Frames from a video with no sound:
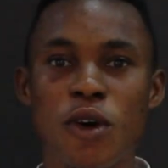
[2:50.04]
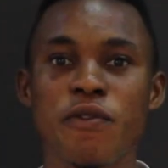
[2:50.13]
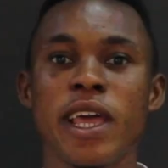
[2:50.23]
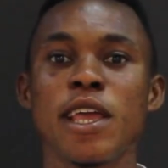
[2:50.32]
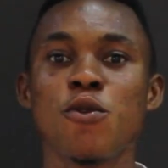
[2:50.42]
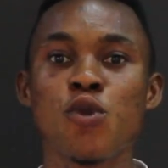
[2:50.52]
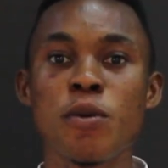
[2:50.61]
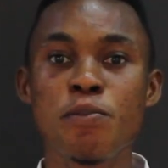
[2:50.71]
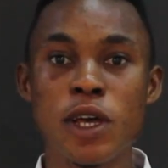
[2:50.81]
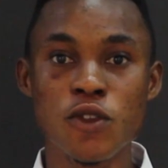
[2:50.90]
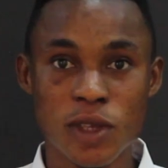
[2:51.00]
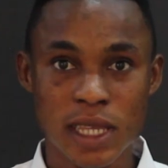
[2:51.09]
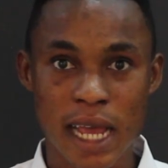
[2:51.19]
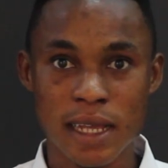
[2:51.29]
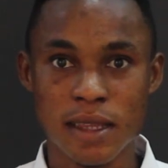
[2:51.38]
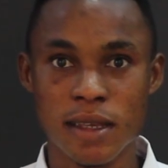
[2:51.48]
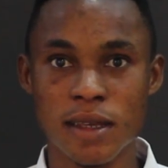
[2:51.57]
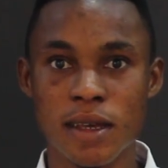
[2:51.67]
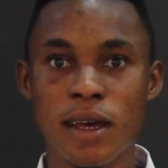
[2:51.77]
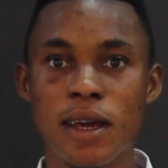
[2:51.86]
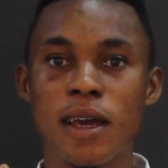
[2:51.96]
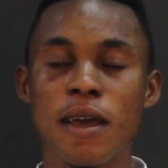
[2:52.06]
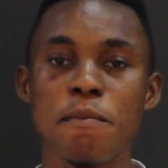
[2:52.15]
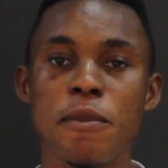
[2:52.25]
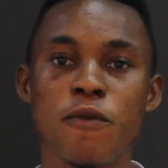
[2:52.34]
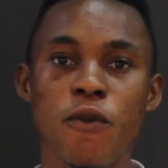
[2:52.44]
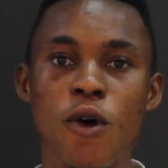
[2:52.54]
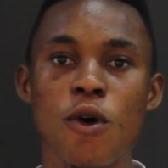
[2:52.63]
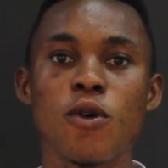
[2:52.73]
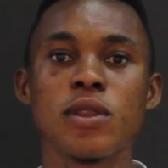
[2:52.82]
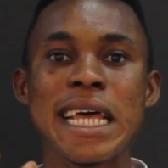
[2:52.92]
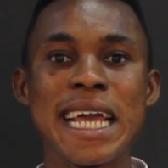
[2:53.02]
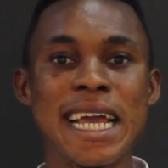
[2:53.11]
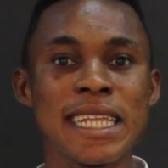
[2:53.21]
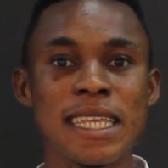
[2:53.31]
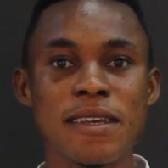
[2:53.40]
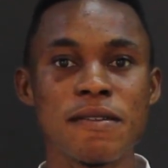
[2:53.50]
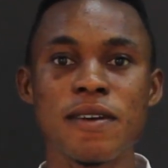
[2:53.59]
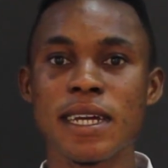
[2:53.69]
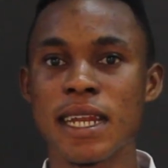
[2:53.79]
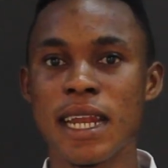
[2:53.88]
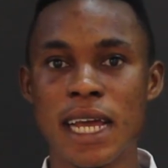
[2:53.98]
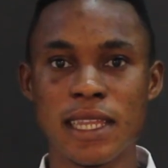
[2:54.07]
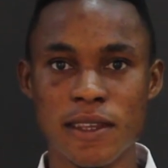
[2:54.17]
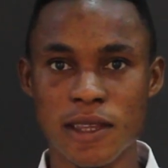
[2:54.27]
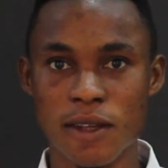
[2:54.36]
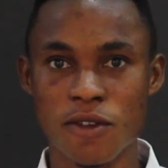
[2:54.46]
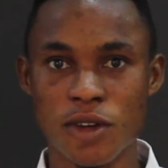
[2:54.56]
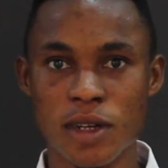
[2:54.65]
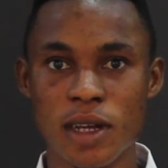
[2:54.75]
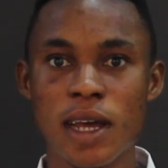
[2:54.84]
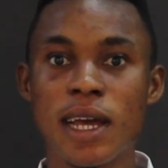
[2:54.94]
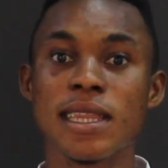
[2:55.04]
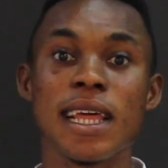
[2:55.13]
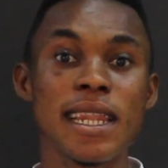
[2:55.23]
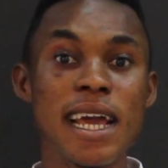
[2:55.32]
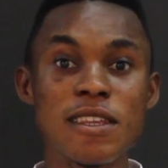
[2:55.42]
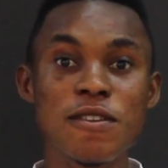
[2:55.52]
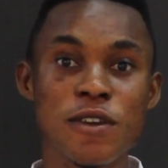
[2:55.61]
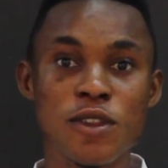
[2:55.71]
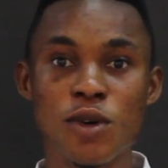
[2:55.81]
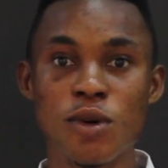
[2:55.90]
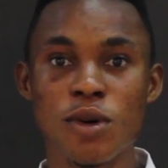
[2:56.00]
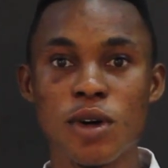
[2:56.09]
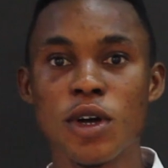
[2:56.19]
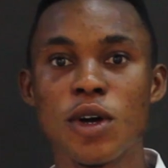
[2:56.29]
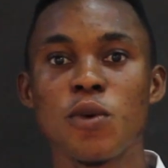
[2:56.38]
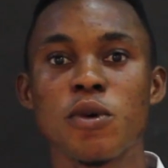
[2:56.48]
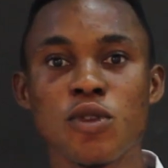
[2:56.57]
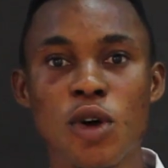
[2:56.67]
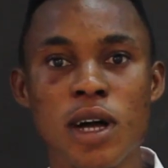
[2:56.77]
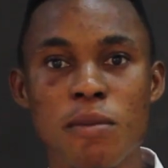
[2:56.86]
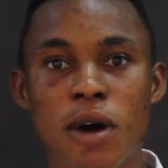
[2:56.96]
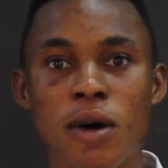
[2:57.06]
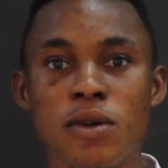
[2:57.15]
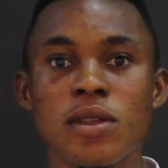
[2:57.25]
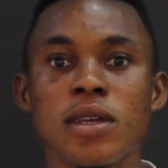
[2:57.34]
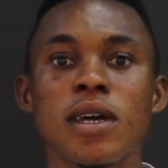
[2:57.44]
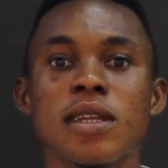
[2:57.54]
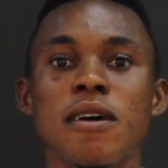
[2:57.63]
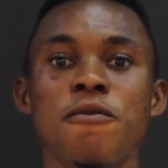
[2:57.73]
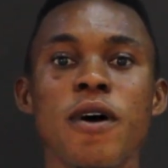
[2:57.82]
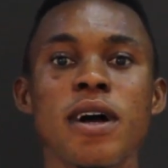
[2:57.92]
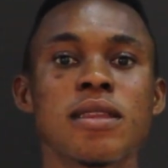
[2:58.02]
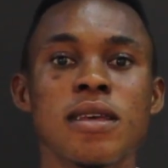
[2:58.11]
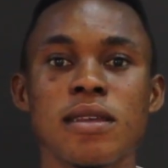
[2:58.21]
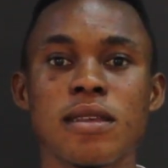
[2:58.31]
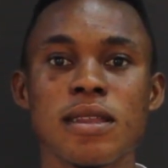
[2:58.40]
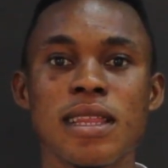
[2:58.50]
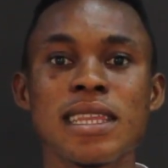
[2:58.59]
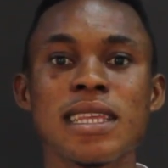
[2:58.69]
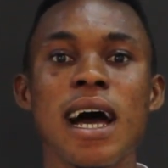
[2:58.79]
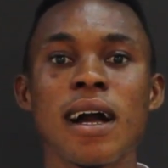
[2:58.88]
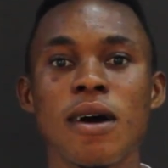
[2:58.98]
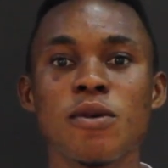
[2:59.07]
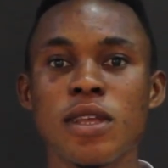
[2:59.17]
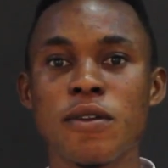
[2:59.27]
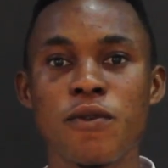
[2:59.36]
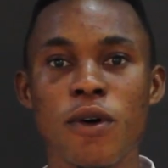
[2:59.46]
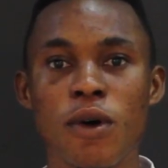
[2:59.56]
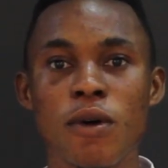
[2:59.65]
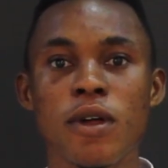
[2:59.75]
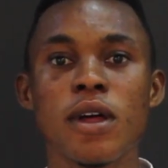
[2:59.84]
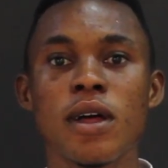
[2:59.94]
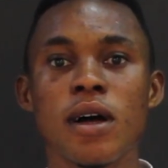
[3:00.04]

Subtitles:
of the European society before the 18th and the 19th century. The next video will talk about the factors that accounted for